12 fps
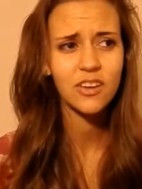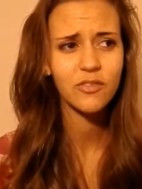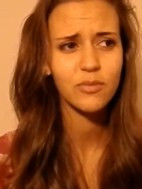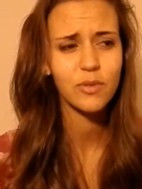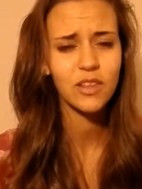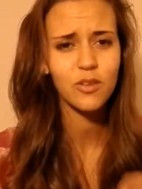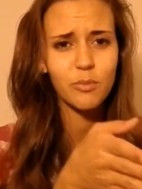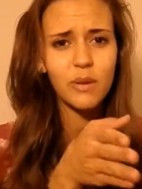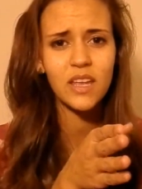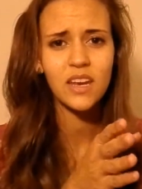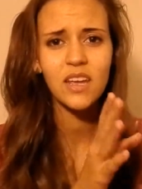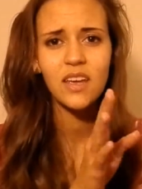from the other
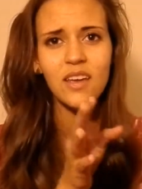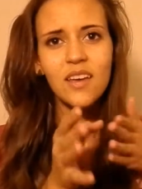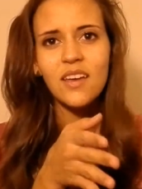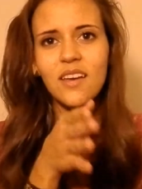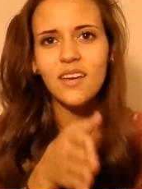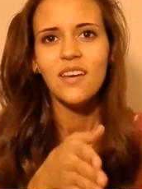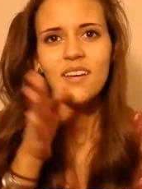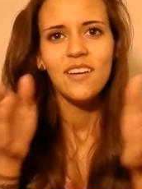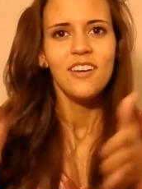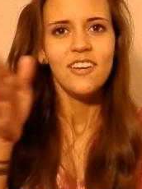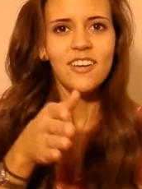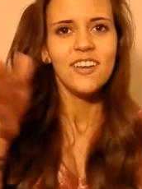bit
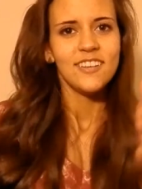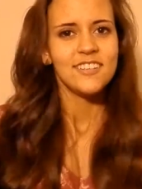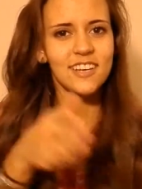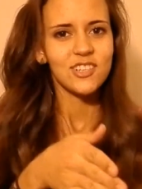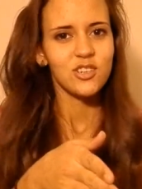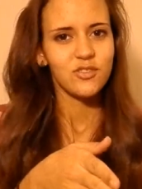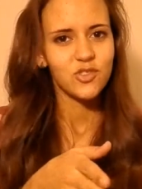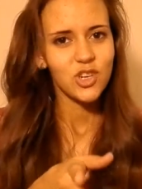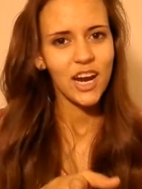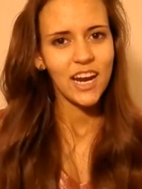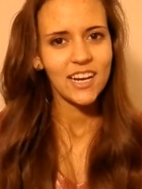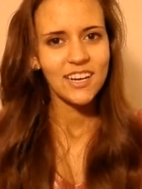section of
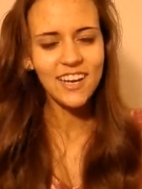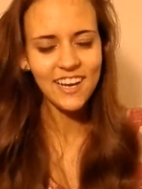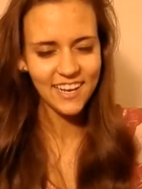train